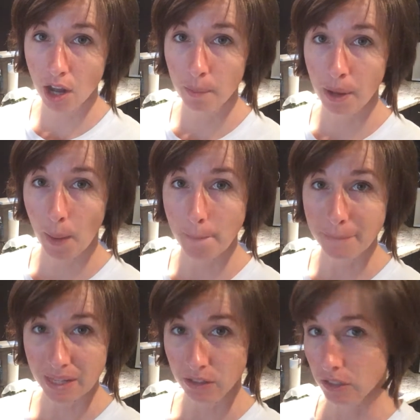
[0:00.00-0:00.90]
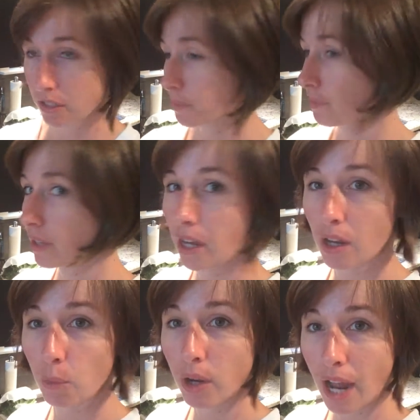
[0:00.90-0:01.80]
talk about meals.
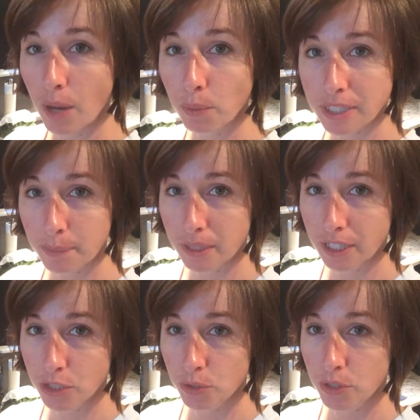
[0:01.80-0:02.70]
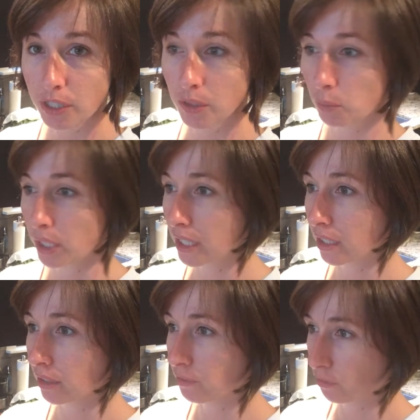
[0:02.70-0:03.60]
What I will typically do during the week,